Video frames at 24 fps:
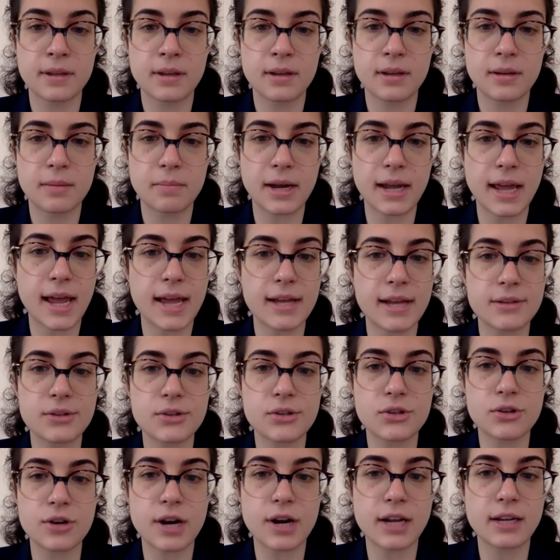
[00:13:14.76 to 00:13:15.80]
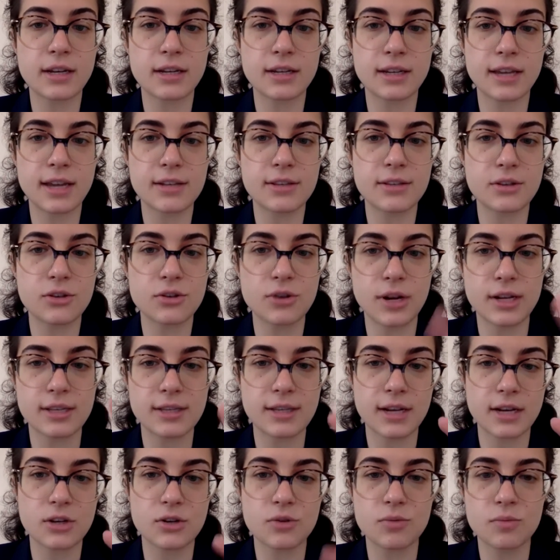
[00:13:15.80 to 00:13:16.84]
My aunt's strike against the
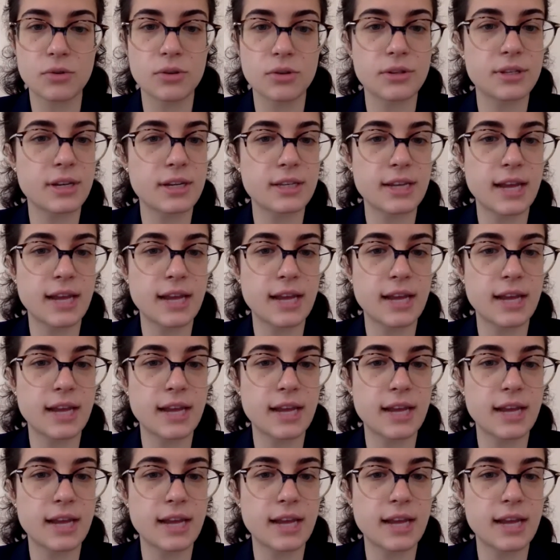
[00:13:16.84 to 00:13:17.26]
transsexuals